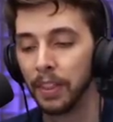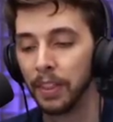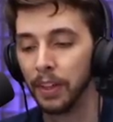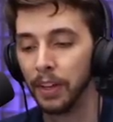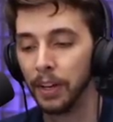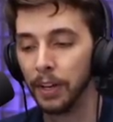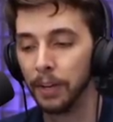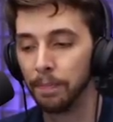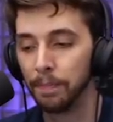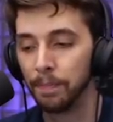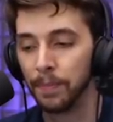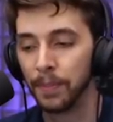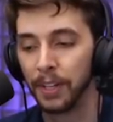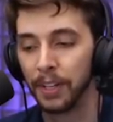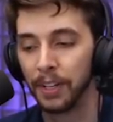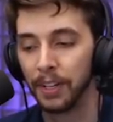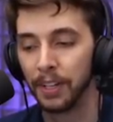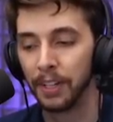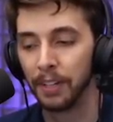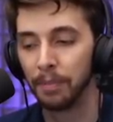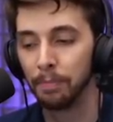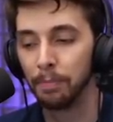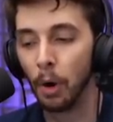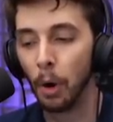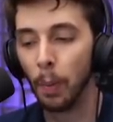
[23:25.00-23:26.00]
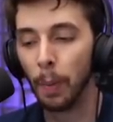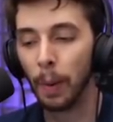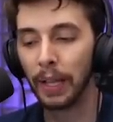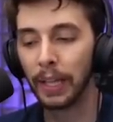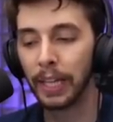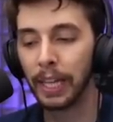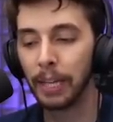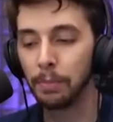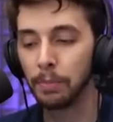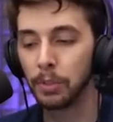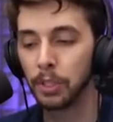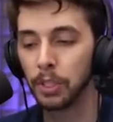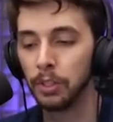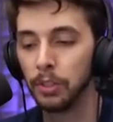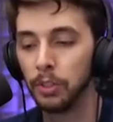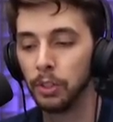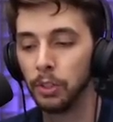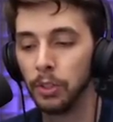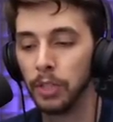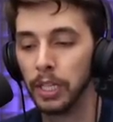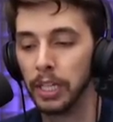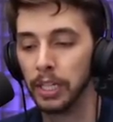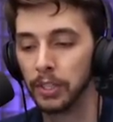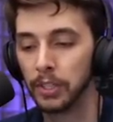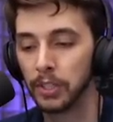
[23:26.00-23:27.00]
that mobile games can
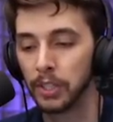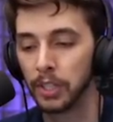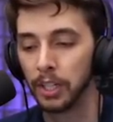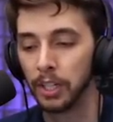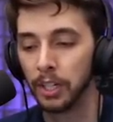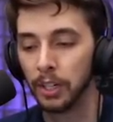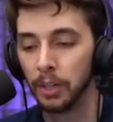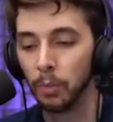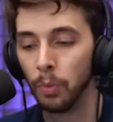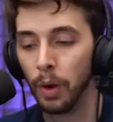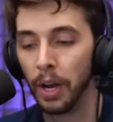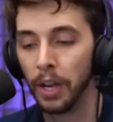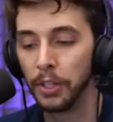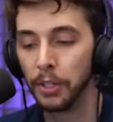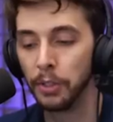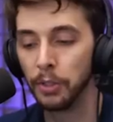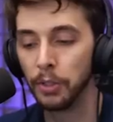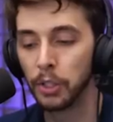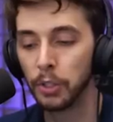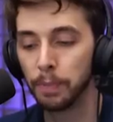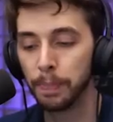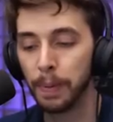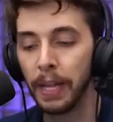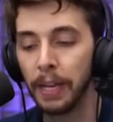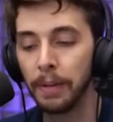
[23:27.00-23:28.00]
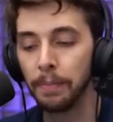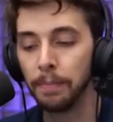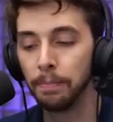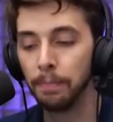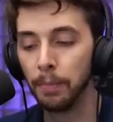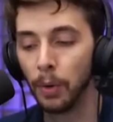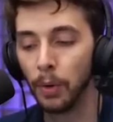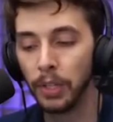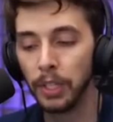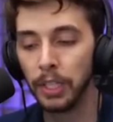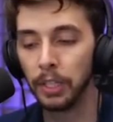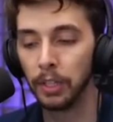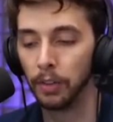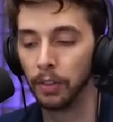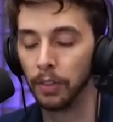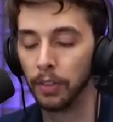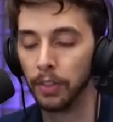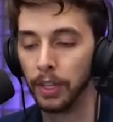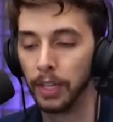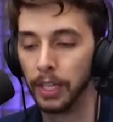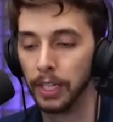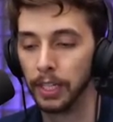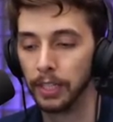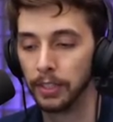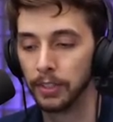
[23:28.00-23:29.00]
do this, where you spend money on
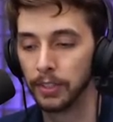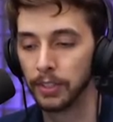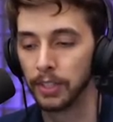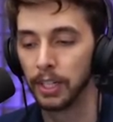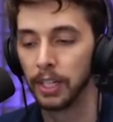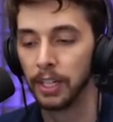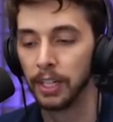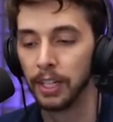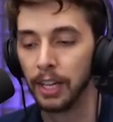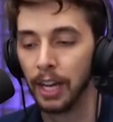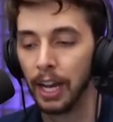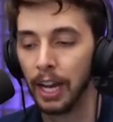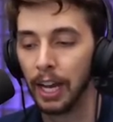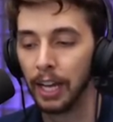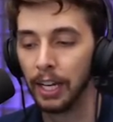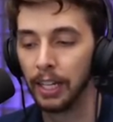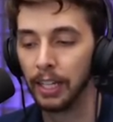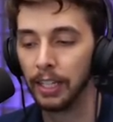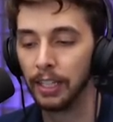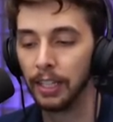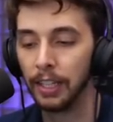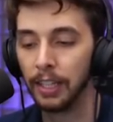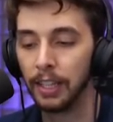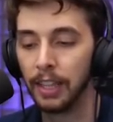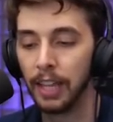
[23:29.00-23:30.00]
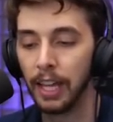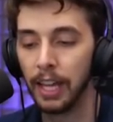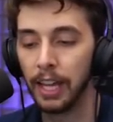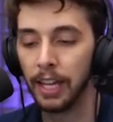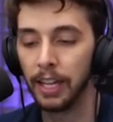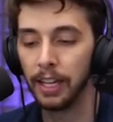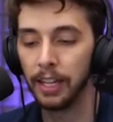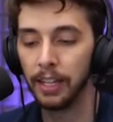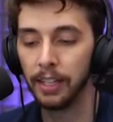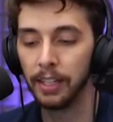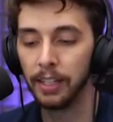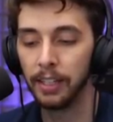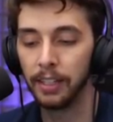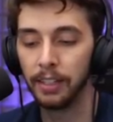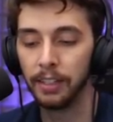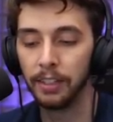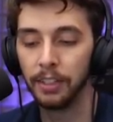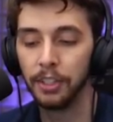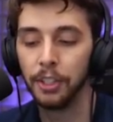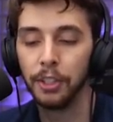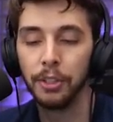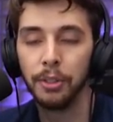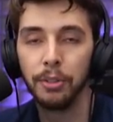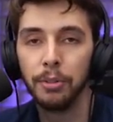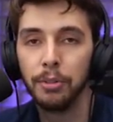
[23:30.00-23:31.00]
things and then
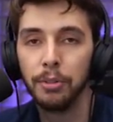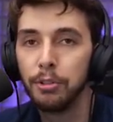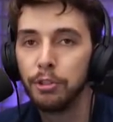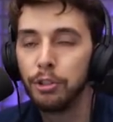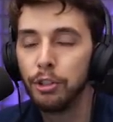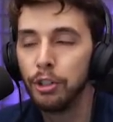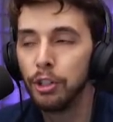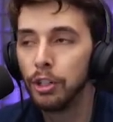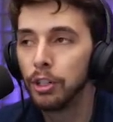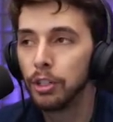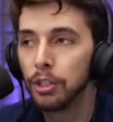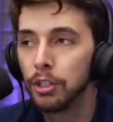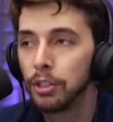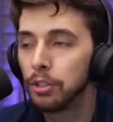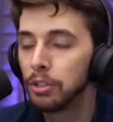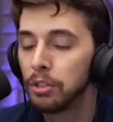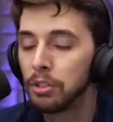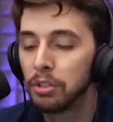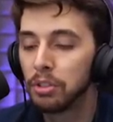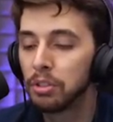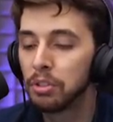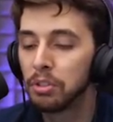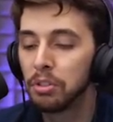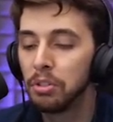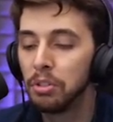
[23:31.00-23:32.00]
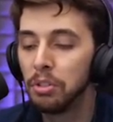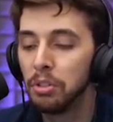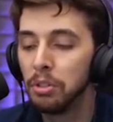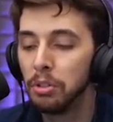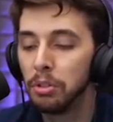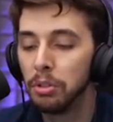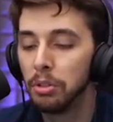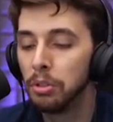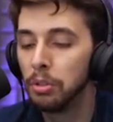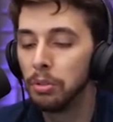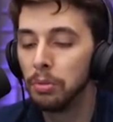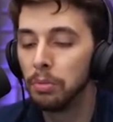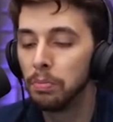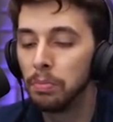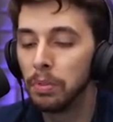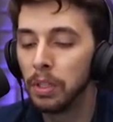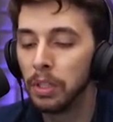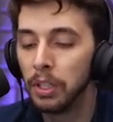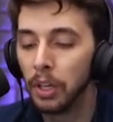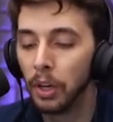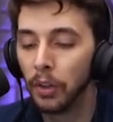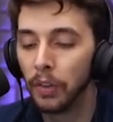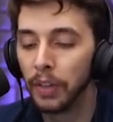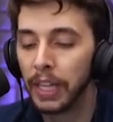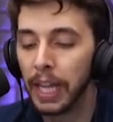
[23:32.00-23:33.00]
you just you you,
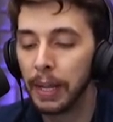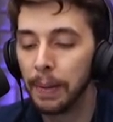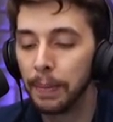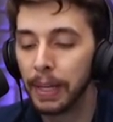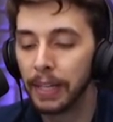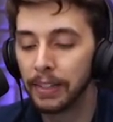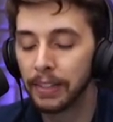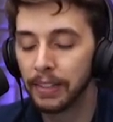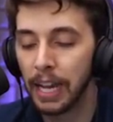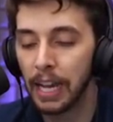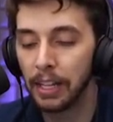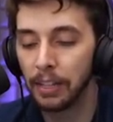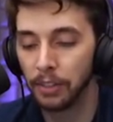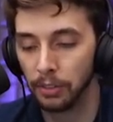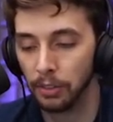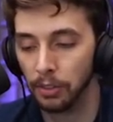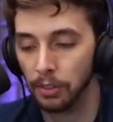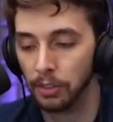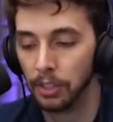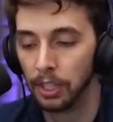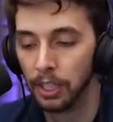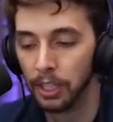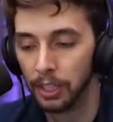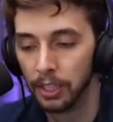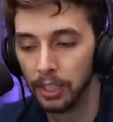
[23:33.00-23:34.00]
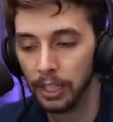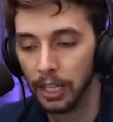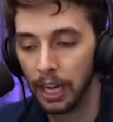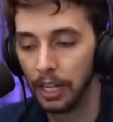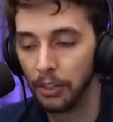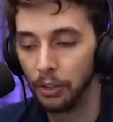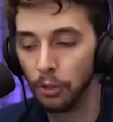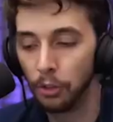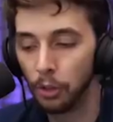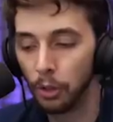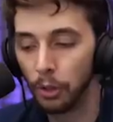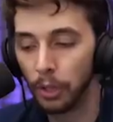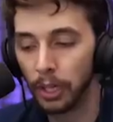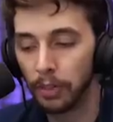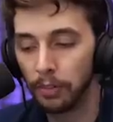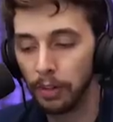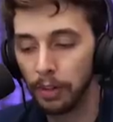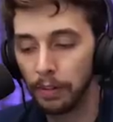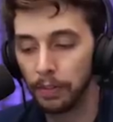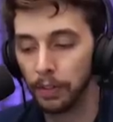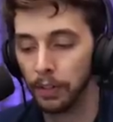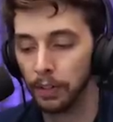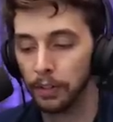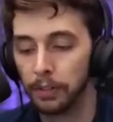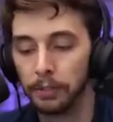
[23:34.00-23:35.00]
you know the game gets cancelled and you don't get a
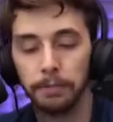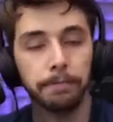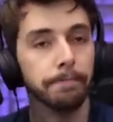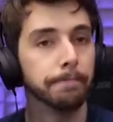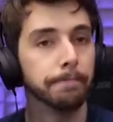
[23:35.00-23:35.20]
refund.